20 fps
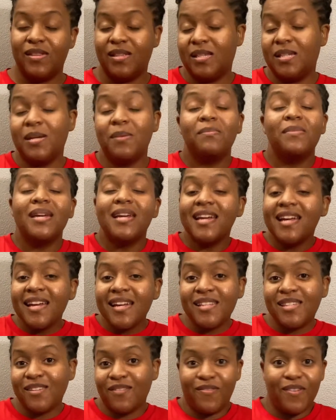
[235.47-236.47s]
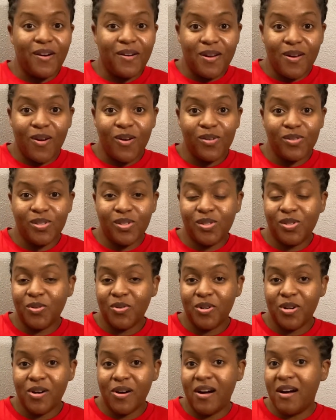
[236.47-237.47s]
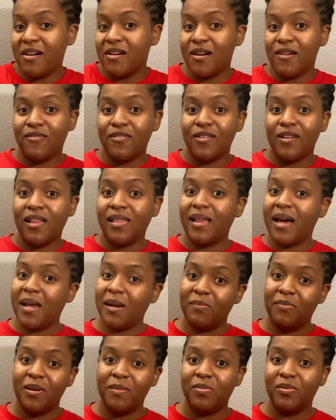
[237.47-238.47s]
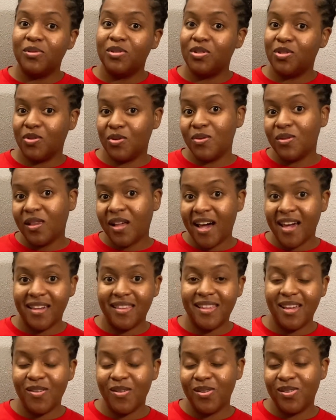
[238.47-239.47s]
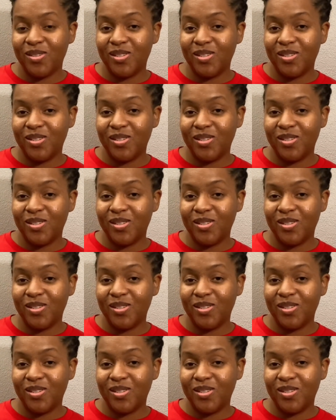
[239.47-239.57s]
to me it's a very old tutorial. However, a lot of people do like those